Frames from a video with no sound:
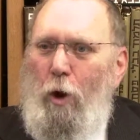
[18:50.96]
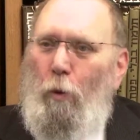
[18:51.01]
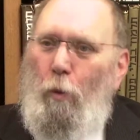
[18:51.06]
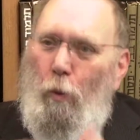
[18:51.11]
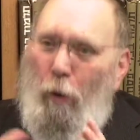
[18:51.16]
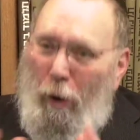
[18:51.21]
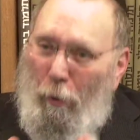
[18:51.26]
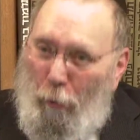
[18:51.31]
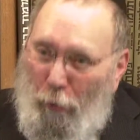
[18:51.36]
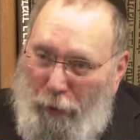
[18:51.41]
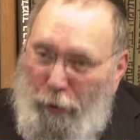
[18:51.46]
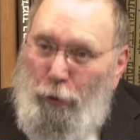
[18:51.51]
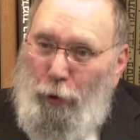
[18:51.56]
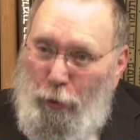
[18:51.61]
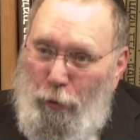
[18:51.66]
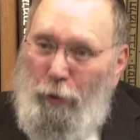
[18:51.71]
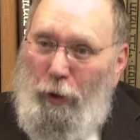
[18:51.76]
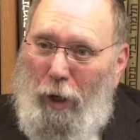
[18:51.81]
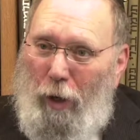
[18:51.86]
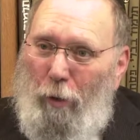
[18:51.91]
What we
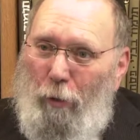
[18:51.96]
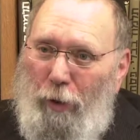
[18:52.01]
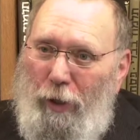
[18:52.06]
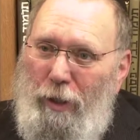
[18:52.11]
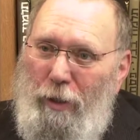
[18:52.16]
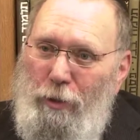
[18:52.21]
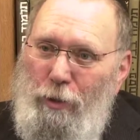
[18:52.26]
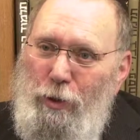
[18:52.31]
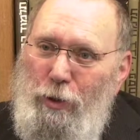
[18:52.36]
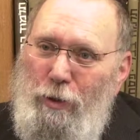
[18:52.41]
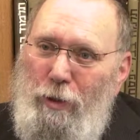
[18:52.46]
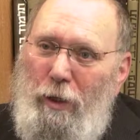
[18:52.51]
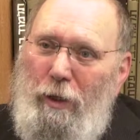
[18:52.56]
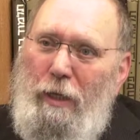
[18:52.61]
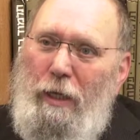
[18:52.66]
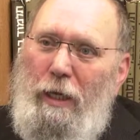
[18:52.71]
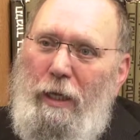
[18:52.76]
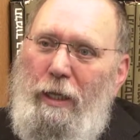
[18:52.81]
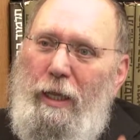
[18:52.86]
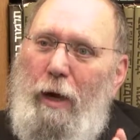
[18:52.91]
do know is
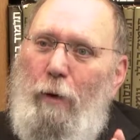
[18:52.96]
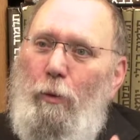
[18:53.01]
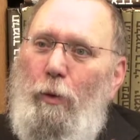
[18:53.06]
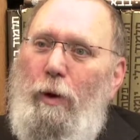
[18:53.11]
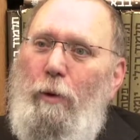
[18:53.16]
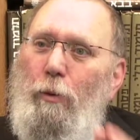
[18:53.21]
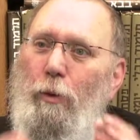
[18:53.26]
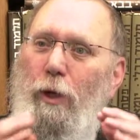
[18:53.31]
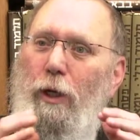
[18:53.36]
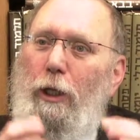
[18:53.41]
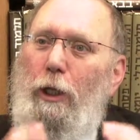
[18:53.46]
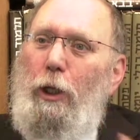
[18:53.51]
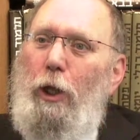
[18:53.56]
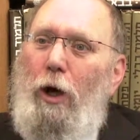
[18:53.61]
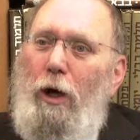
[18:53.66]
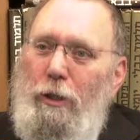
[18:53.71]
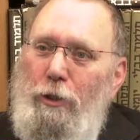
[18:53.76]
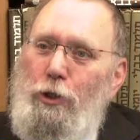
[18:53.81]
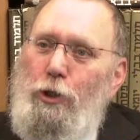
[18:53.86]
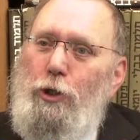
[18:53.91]
that we were
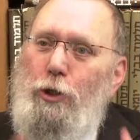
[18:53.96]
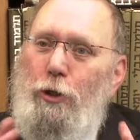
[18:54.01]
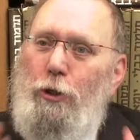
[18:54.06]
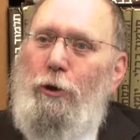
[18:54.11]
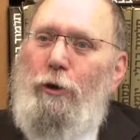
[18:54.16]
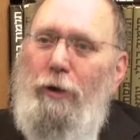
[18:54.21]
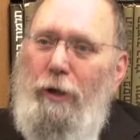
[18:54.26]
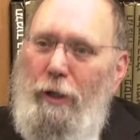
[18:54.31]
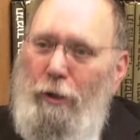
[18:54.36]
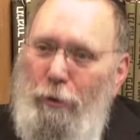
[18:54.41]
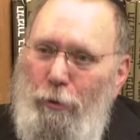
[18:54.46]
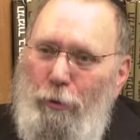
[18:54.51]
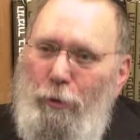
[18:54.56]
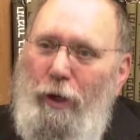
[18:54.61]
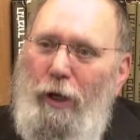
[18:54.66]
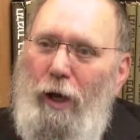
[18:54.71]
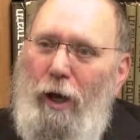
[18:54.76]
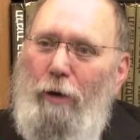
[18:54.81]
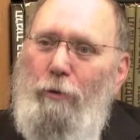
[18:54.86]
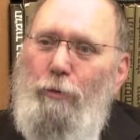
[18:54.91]
launched
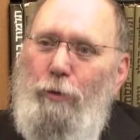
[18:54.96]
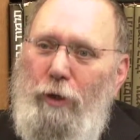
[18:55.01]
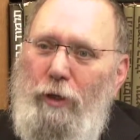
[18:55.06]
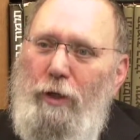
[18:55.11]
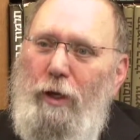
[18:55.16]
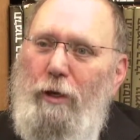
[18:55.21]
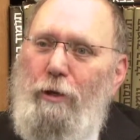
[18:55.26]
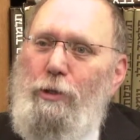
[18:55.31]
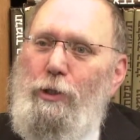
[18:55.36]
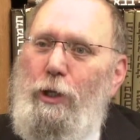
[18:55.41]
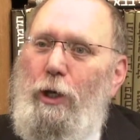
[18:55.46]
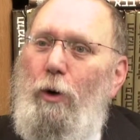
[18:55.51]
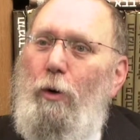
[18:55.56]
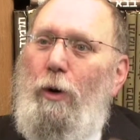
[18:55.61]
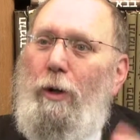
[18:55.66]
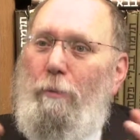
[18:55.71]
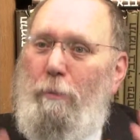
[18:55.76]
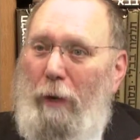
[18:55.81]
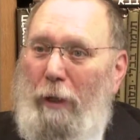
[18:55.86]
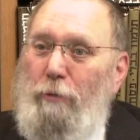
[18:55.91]
3,300 years
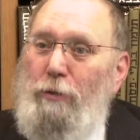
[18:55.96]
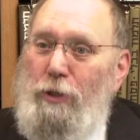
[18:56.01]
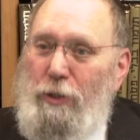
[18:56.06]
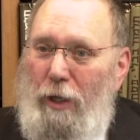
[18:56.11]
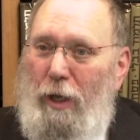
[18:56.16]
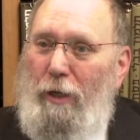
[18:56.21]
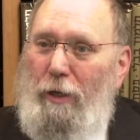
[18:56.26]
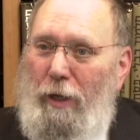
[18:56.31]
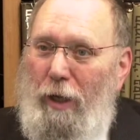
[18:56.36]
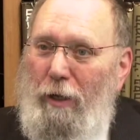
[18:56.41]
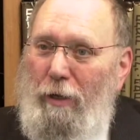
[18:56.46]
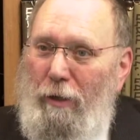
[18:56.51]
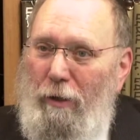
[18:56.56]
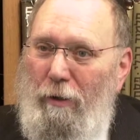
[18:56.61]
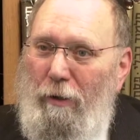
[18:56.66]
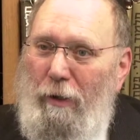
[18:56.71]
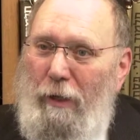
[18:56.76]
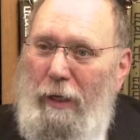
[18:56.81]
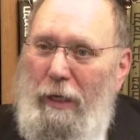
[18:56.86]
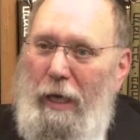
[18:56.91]
ago at Mount Sinai,
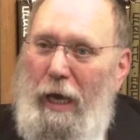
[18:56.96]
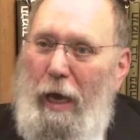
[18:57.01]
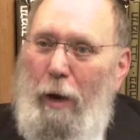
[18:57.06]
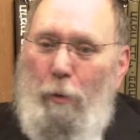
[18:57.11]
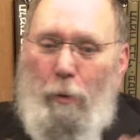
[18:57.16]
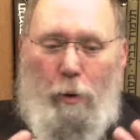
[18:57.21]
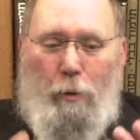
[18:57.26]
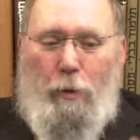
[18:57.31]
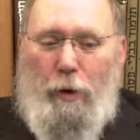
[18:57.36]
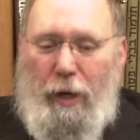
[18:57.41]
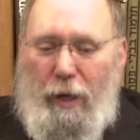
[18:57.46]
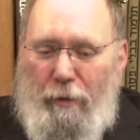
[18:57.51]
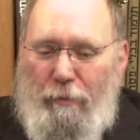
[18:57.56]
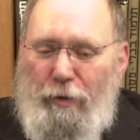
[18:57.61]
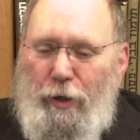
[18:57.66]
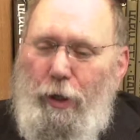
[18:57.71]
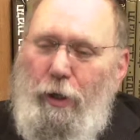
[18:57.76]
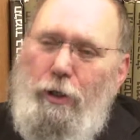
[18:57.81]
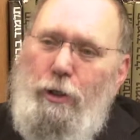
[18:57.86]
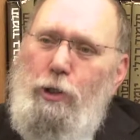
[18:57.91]
and we were
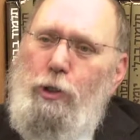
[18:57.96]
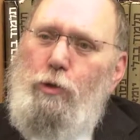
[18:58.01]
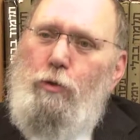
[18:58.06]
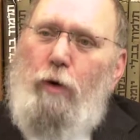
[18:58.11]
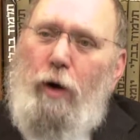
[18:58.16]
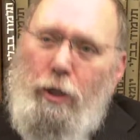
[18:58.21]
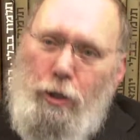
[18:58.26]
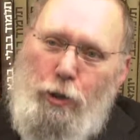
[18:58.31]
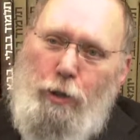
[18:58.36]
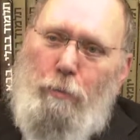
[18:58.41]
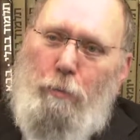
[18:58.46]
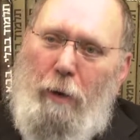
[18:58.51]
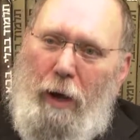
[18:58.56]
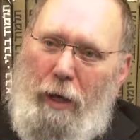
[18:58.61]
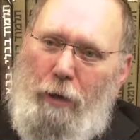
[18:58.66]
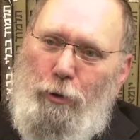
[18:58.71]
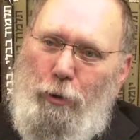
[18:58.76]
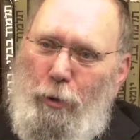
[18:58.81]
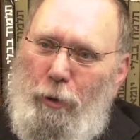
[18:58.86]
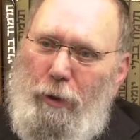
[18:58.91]
given an instruction
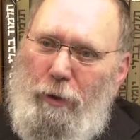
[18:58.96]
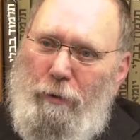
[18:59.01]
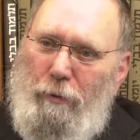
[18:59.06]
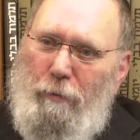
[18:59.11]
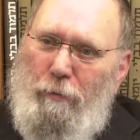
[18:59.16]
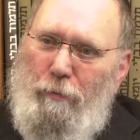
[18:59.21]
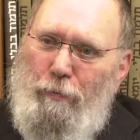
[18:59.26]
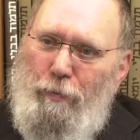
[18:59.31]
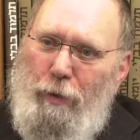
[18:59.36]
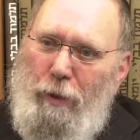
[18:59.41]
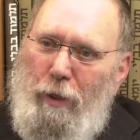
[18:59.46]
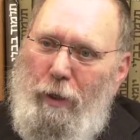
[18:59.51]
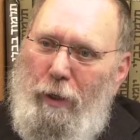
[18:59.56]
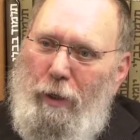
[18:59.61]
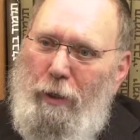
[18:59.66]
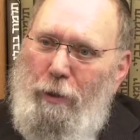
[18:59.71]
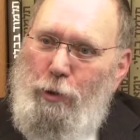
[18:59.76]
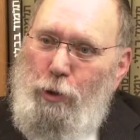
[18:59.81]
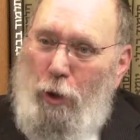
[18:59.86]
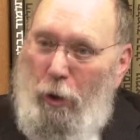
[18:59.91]
manual.
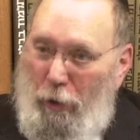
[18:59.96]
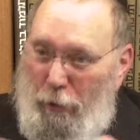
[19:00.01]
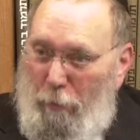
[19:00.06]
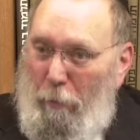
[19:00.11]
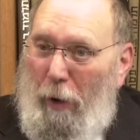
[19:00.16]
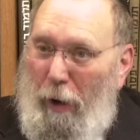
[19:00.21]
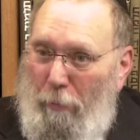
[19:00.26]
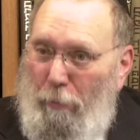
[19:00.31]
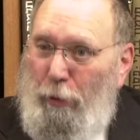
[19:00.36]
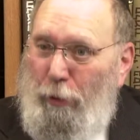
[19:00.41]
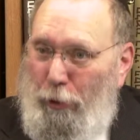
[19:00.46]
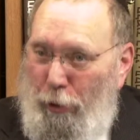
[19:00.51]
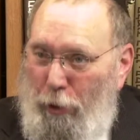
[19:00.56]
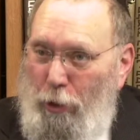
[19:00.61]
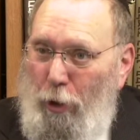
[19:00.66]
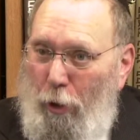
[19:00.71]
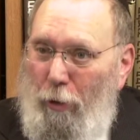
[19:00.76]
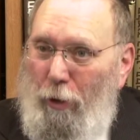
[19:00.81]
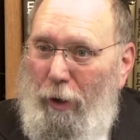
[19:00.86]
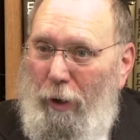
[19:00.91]
It's called the Bible, the
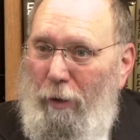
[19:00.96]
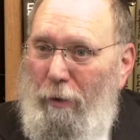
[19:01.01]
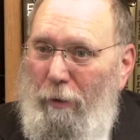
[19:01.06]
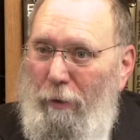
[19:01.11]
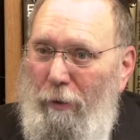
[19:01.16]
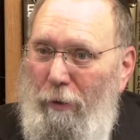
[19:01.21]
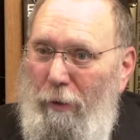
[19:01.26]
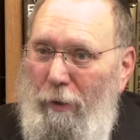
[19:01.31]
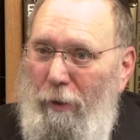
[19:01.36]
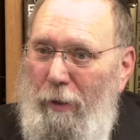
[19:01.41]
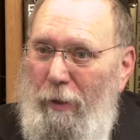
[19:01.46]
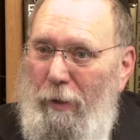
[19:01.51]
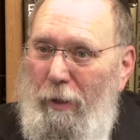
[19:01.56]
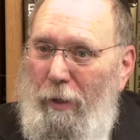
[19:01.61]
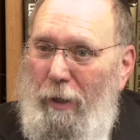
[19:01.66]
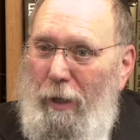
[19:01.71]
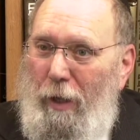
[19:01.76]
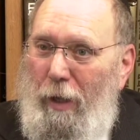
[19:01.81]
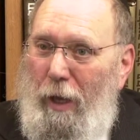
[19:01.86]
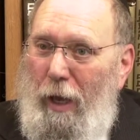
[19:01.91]
Torah.
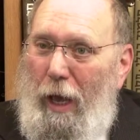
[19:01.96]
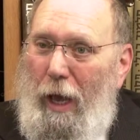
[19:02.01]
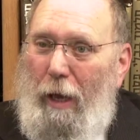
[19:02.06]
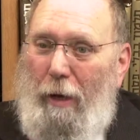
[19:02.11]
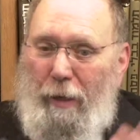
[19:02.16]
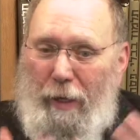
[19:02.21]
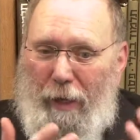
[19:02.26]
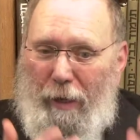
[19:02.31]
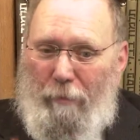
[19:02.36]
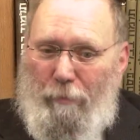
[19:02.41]
And